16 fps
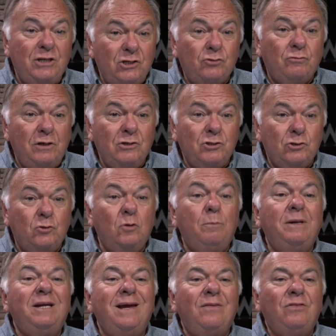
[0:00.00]
history in school,
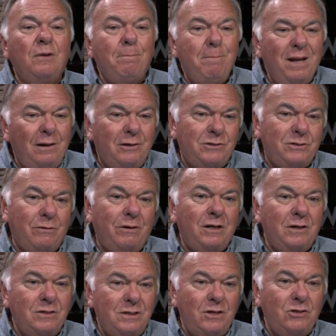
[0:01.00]
but yet the military
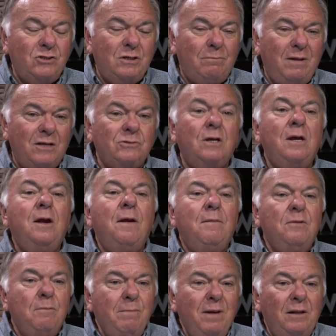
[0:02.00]
can teach them this.
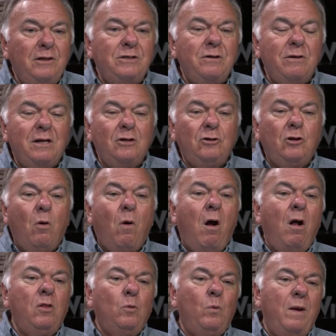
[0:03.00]
The military can go
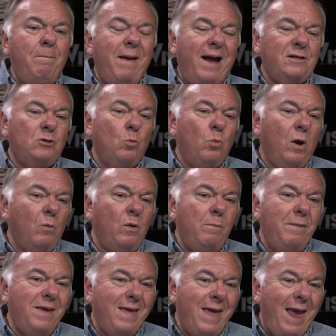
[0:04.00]
all the way back to where we
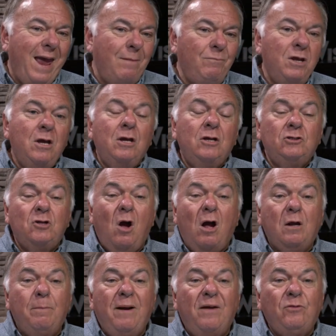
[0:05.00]
began,
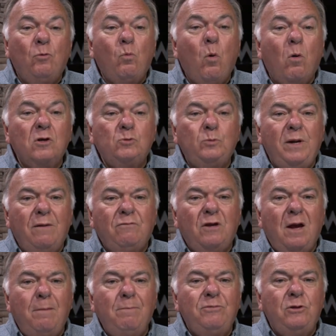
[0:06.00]
talk about the wars we have
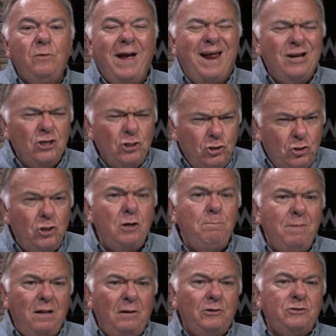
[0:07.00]
come through, and a
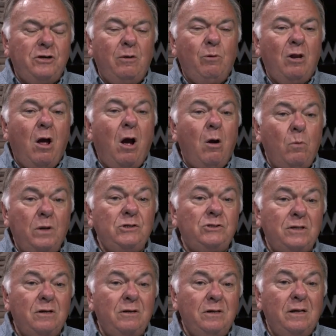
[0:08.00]
good military will always
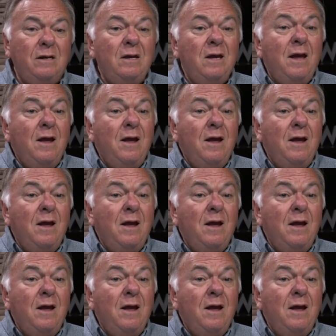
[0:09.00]
tell you,